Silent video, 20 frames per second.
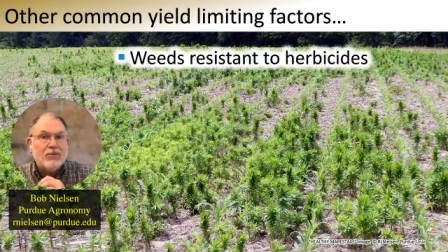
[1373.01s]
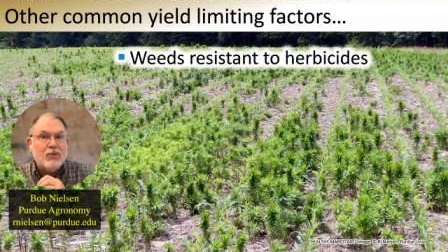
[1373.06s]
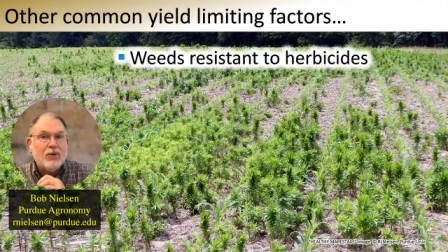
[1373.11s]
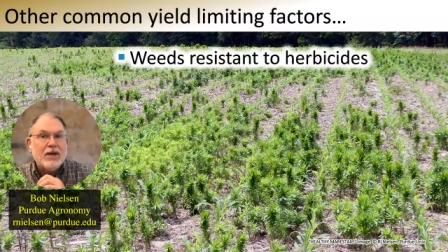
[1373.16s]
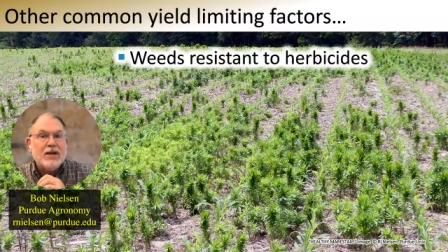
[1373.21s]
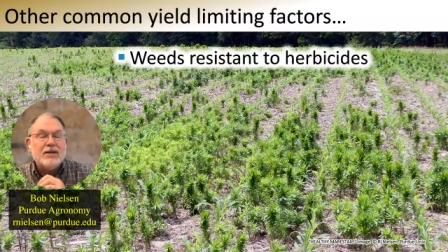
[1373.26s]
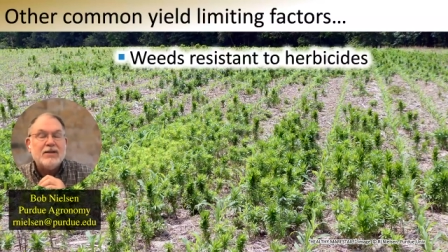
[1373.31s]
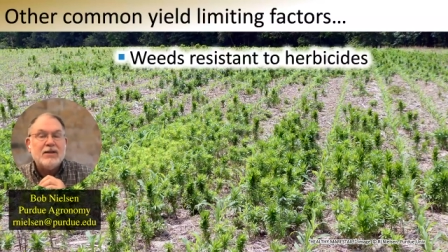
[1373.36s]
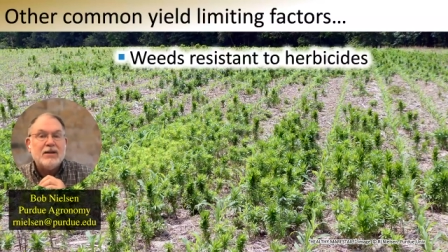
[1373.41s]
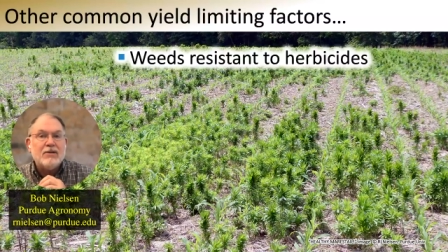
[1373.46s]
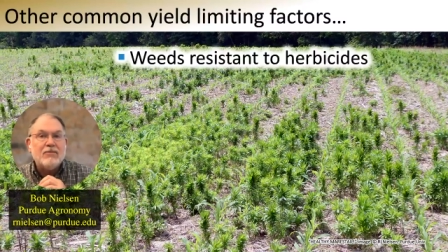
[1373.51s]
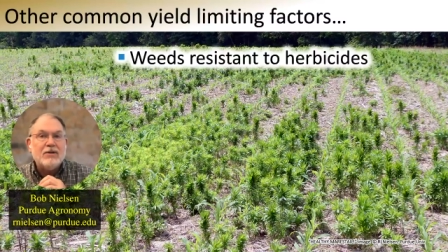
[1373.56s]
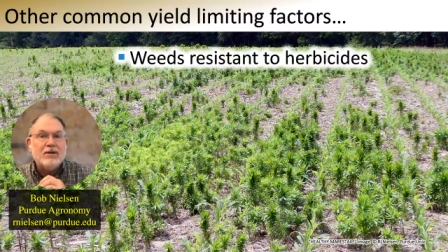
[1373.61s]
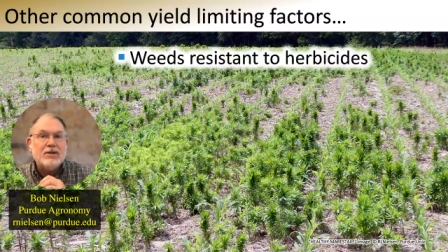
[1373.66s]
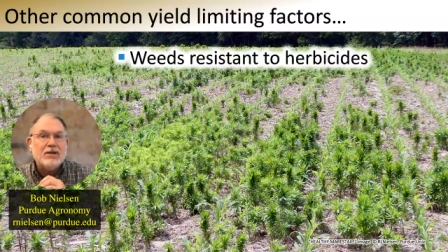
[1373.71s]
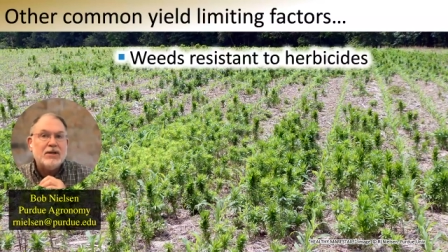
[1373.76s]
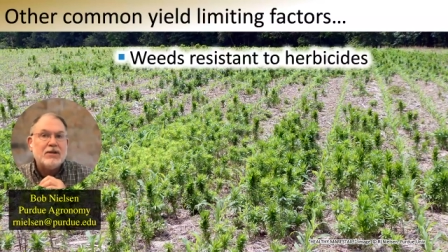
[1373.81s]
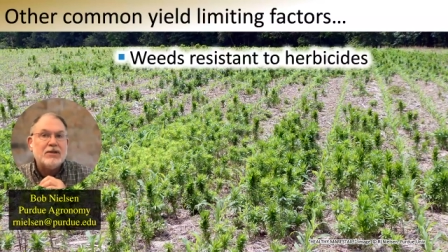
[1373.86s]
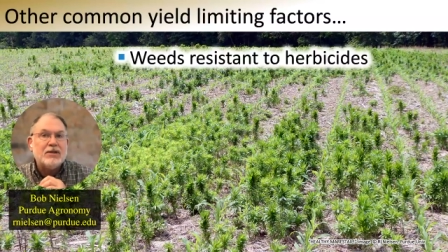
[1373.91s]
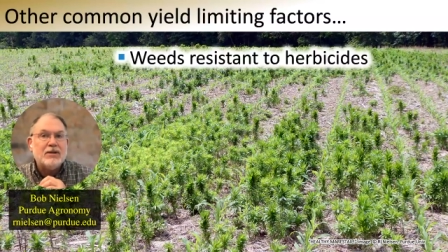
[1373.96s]
weeds that are
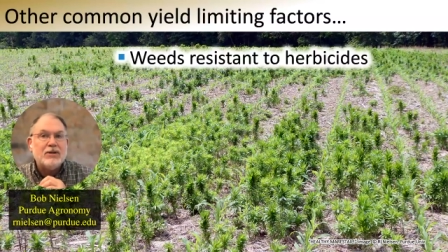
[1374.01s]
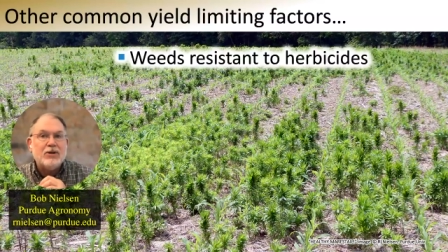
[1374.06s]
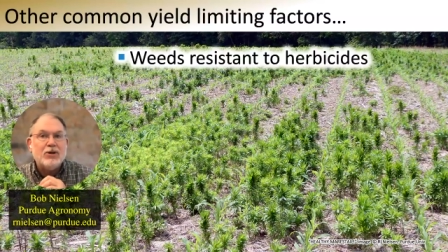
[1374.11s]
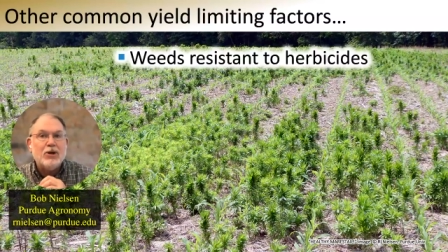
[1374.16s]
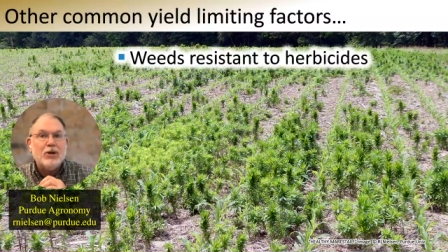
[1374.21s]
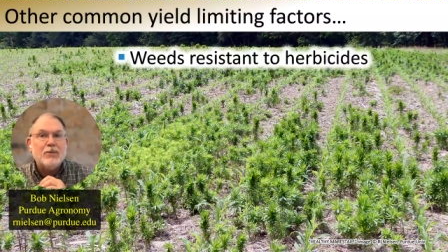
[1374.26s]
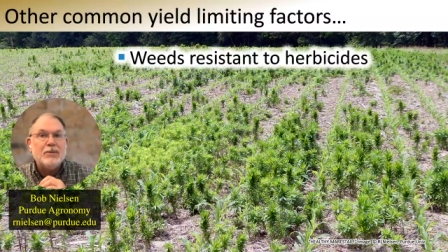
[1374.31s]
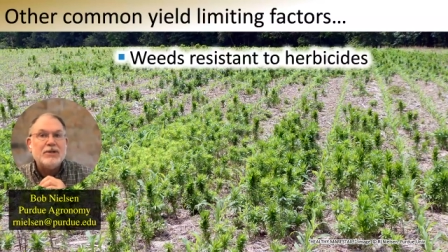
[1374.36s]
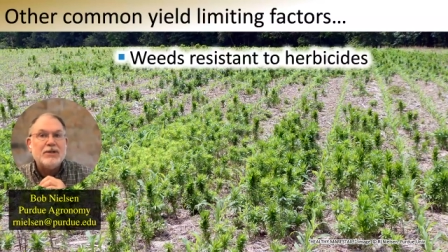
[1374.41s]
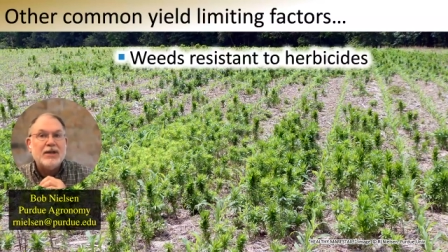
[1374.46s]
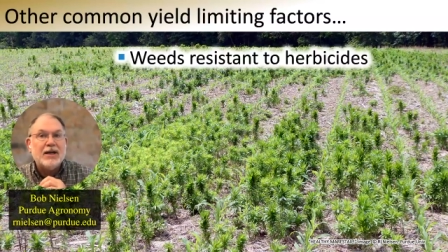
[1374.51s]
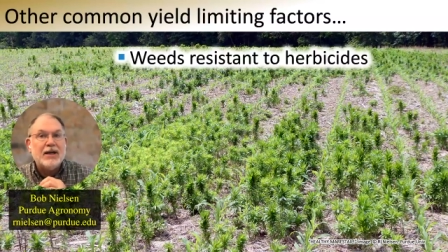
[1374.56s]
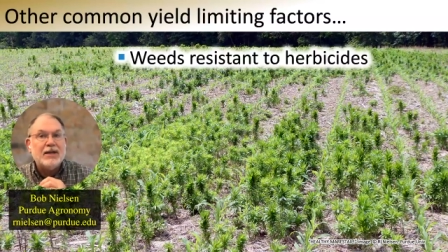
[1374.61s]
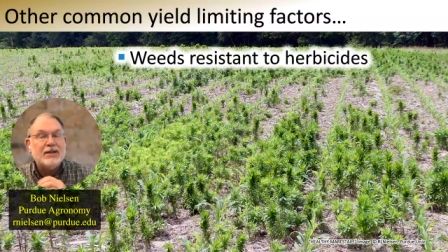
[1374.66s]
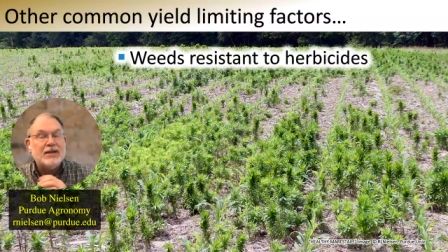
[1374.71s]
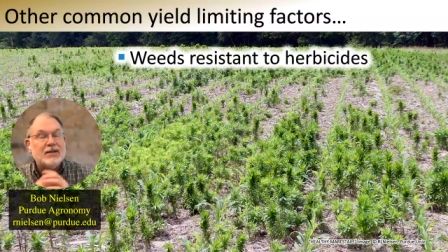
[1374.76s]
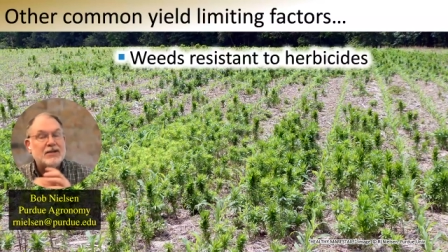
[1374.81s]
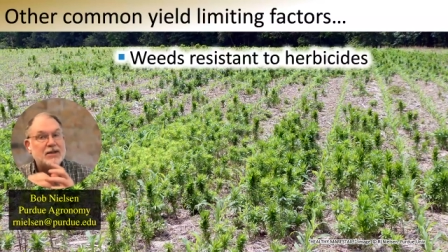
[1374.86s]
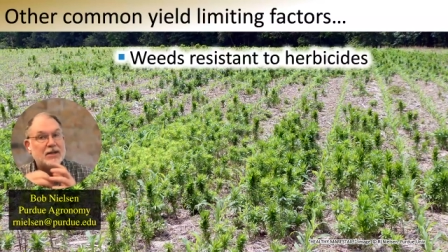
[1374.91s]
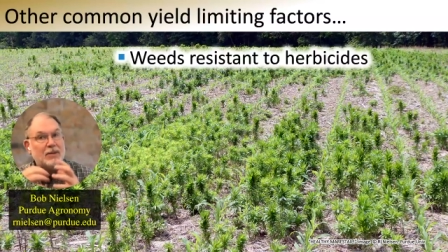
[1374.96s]
resistant to
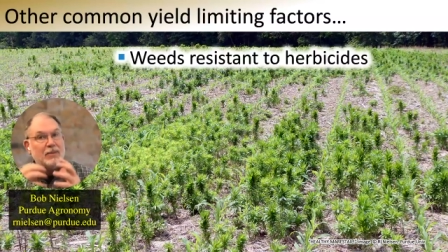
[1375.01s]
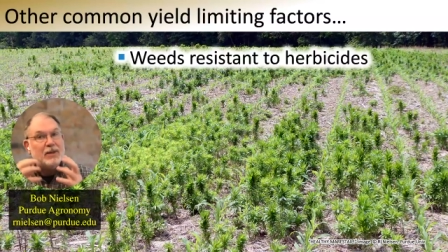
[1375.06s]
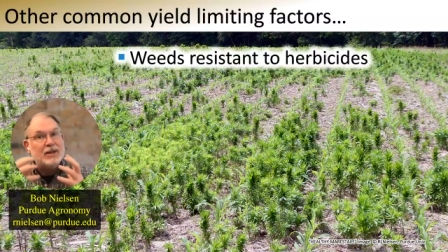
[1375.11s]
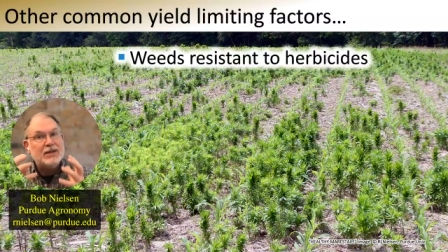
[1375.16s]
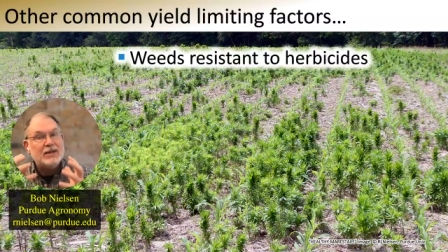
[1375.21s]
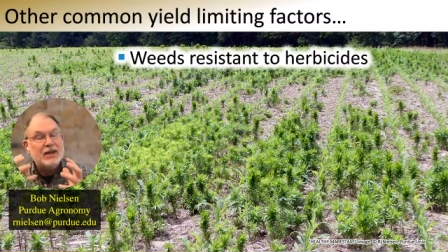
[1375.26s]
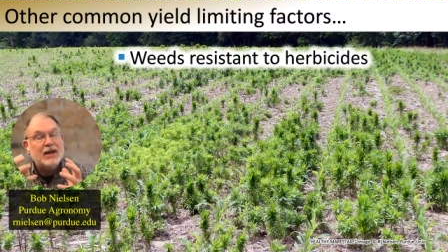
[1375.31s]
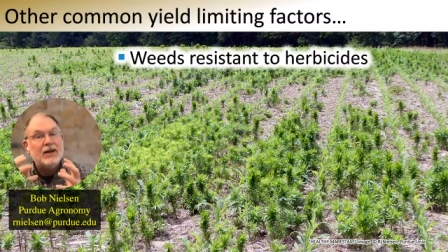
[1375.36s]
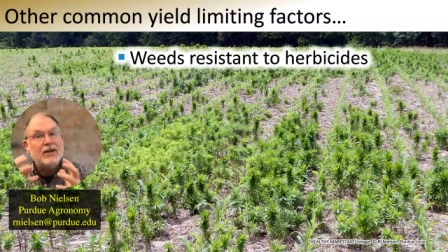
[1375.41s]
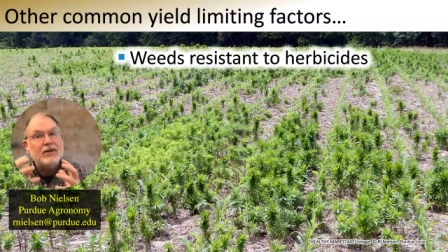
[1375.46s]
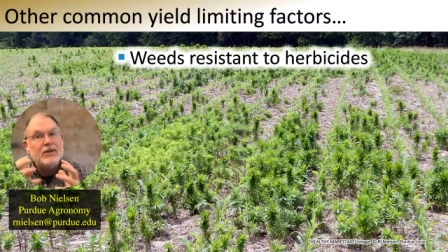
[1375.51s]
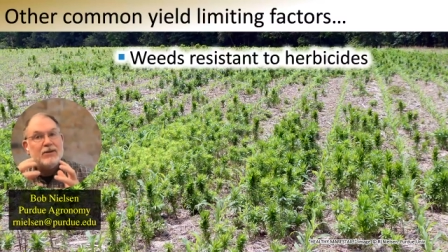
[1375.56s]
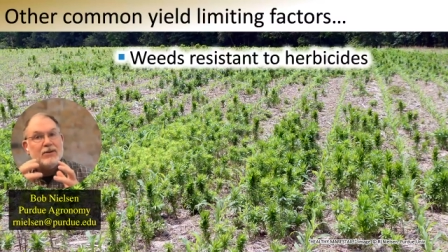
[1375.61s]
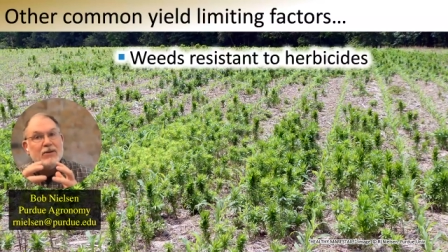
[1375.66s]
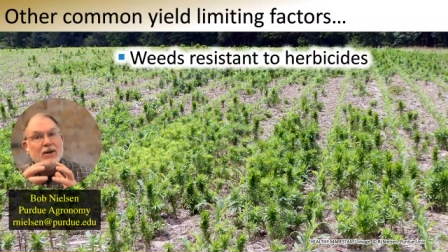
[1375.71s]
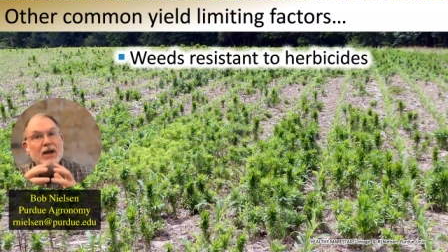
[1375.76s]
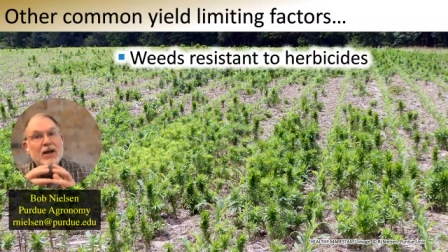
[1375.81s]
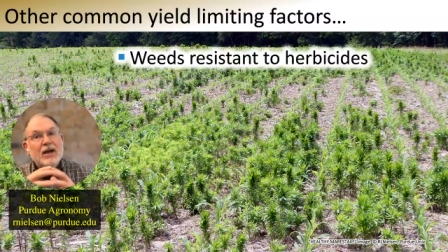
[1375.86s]
herbicides. I'd simply tell you